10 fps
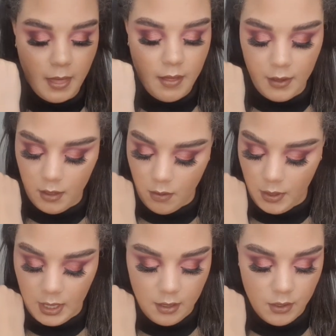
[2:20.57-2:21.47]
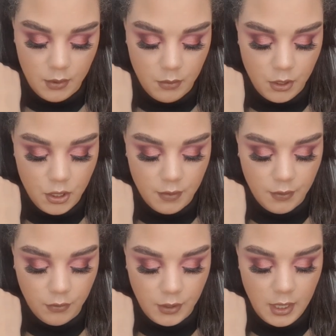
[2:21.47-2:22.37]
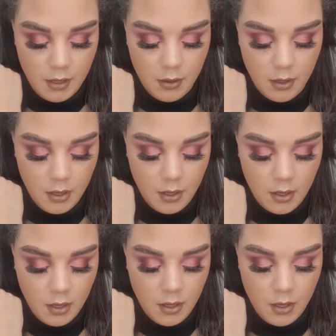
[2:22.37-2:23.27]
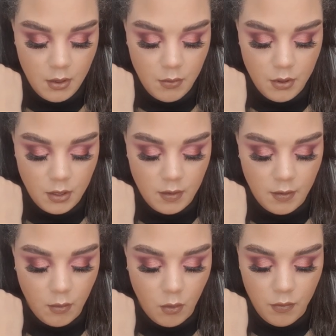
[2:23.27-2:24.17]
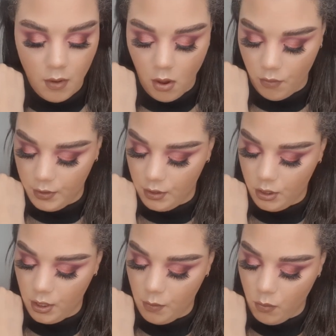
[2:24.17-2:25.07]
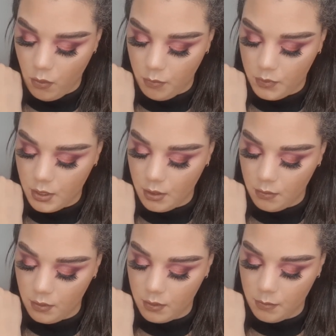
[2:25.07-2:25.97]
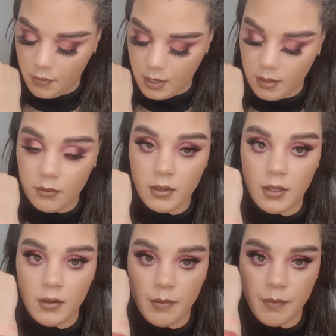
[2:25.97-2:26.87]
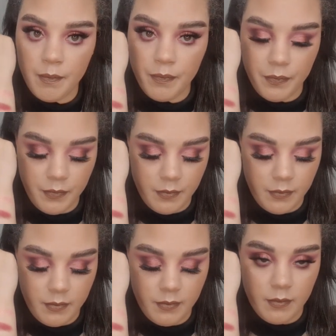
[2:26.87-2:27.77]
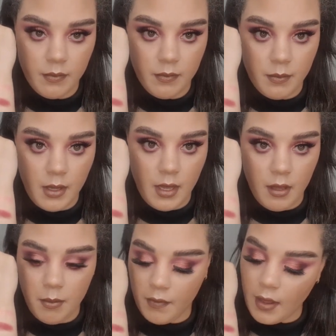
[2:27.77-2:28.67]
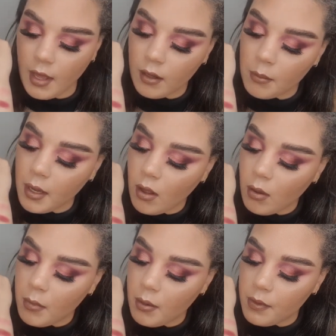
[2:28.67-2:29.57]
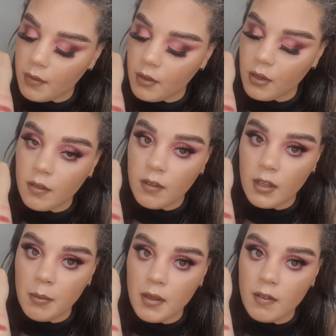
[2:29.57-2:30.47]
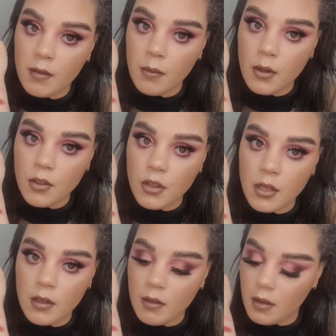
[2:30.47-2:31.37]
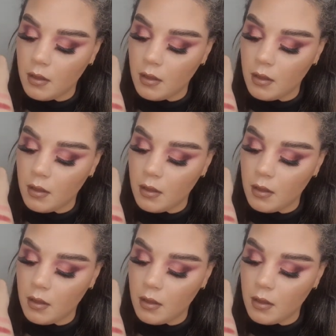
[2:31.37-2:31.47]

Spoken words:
Then going into Chivalry, which is a sort of orangey warm toned brown. It'd be helpful if I held my arm up so you could see me swatch it.